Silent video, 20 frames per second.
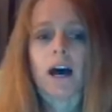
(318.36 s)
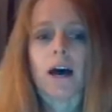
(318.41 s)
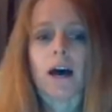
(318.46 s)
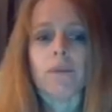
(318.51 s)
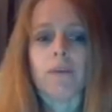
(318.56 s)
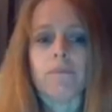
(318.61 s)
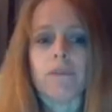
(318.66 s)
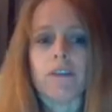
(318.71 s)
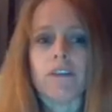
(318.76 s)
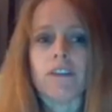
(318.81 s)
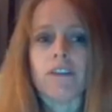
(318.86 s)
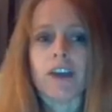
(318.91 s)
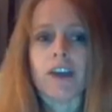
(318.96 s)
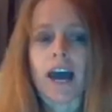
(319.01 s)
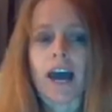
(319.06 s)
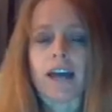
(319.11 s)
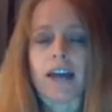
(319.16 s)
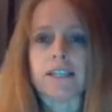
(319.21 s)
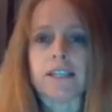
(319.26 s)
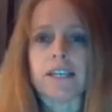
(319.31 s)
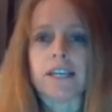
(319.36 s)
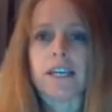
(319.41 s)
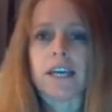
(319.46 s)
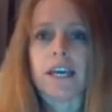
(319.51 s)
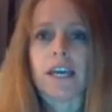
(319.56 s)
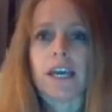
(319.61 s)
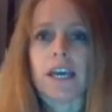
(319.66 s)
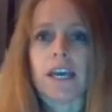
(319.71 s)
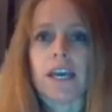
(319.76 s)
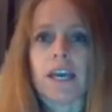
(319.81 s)
that
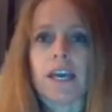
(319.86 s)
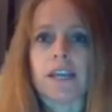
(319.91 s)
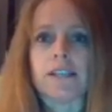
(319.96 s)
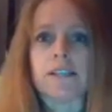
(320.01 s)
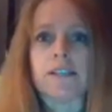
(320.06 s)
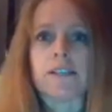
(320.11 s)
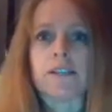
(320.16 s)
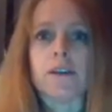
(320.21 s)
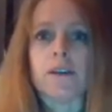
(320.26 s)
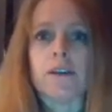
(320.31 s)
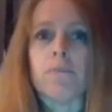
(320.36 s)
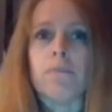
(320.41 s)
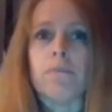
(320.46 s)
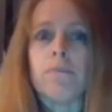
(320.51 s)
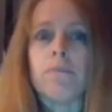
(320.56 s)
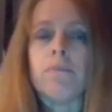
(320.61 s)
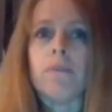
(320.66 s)
it's the